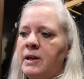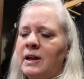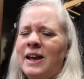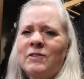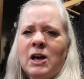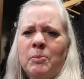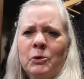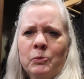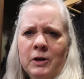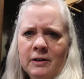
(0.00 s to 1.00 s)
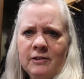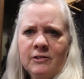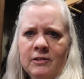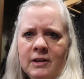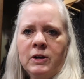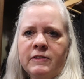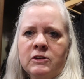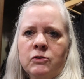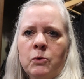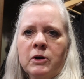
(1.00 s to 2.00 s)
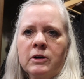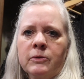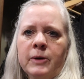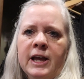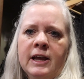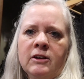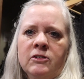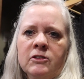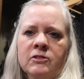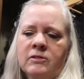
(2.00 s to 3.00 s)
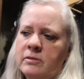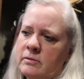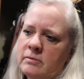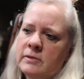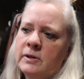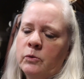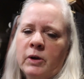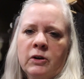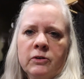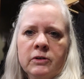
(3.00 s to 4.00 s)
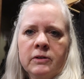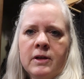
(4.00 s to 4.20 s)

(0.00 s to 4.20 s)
And I have a couple of rugs. One at the doorway, just a runner